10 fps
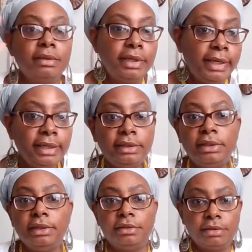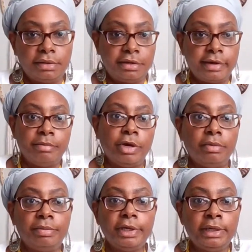anything could come
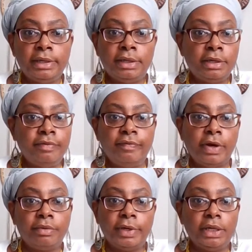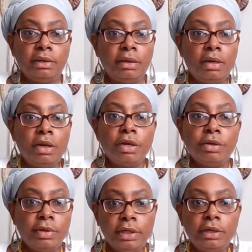up in an E5 reading.
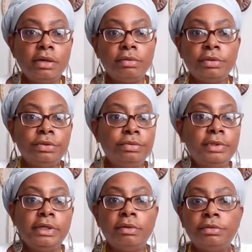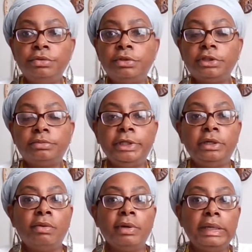You get an Odu, the Odu could speak
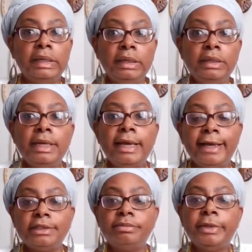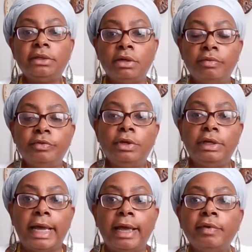on any aspect of your
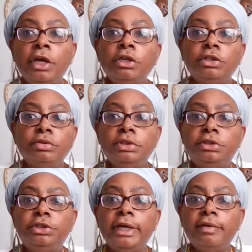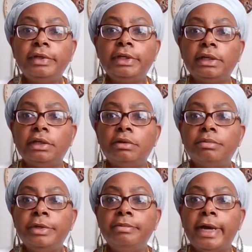life. So definitely
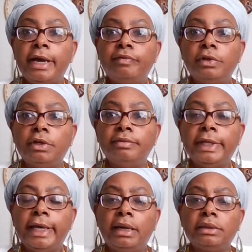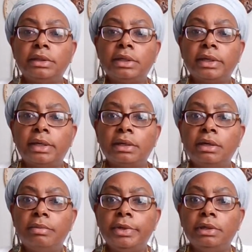be mindful of that. I think I got to
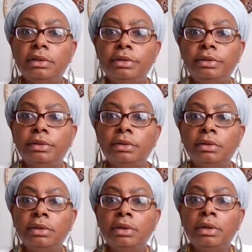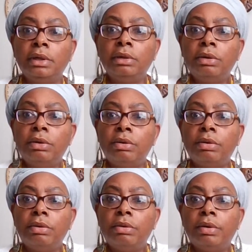come in here
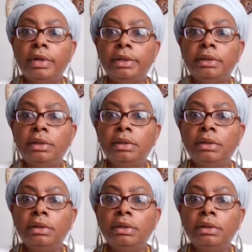on.